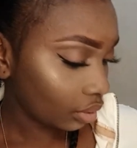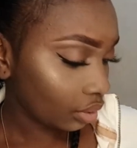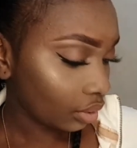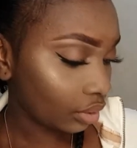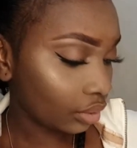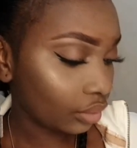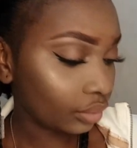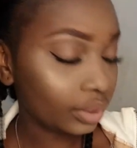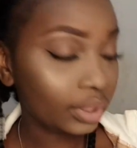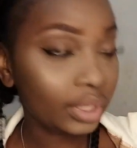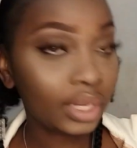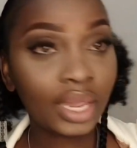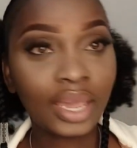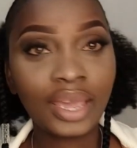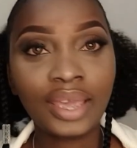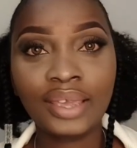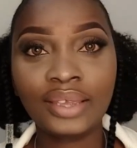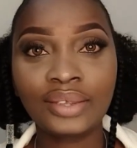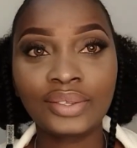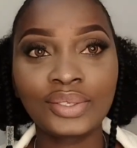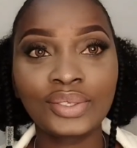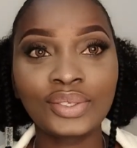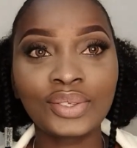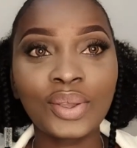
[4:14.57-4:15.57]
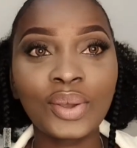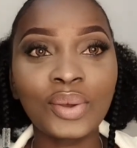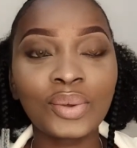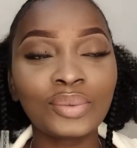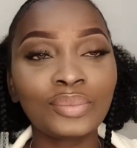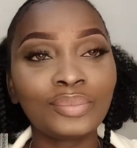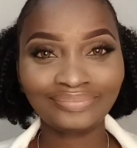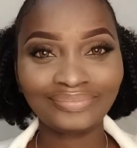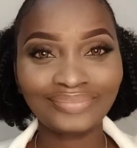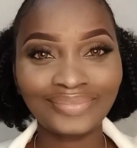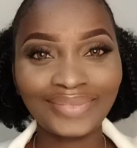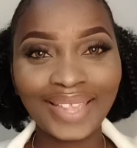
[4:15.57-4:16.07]
Okay, so
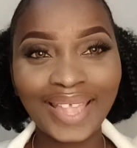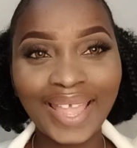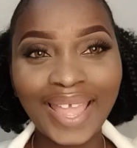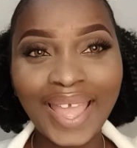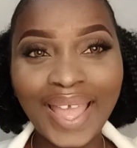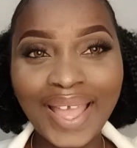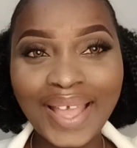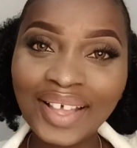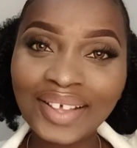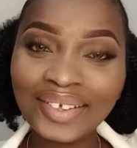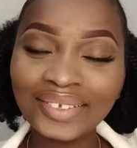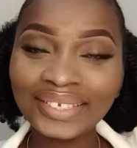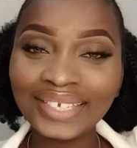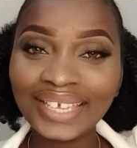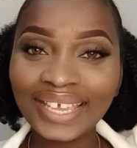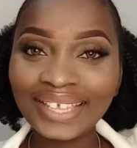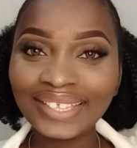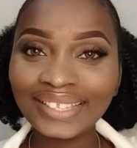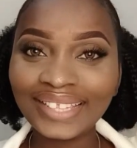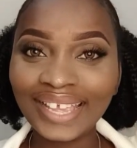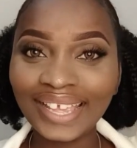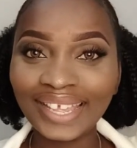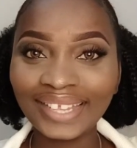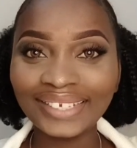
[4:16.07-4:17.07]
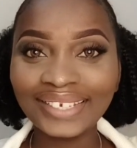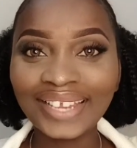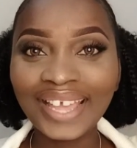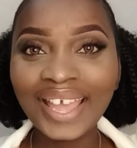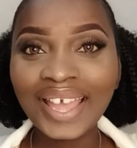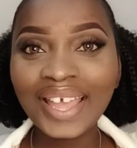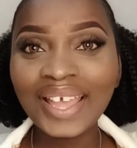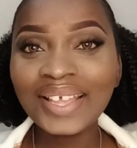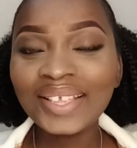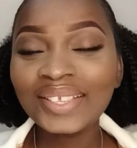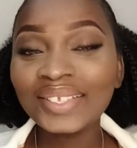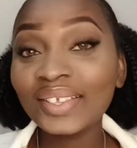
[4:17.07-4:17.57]
then,
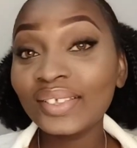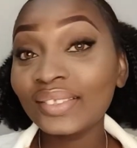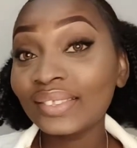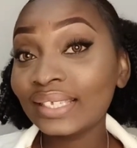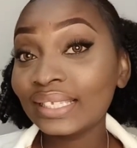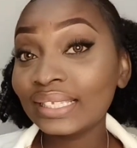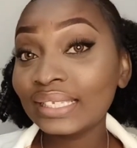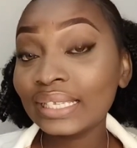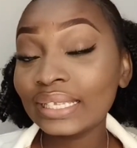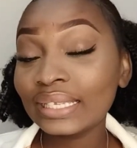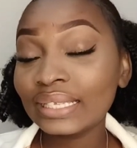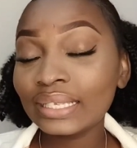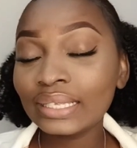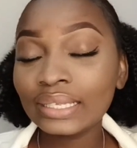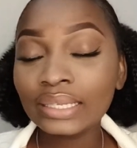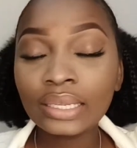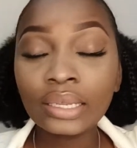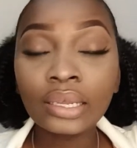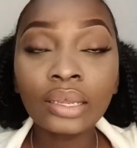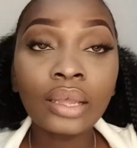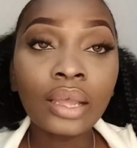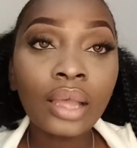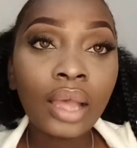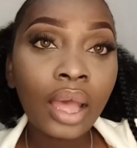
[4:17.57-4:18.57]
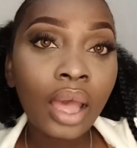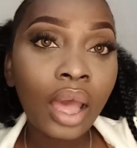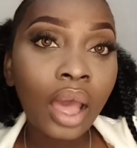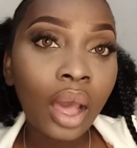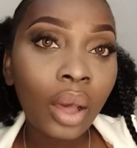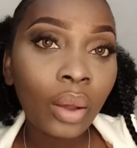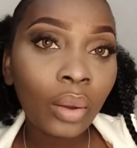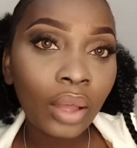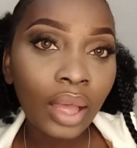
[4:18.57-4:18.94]
so this is how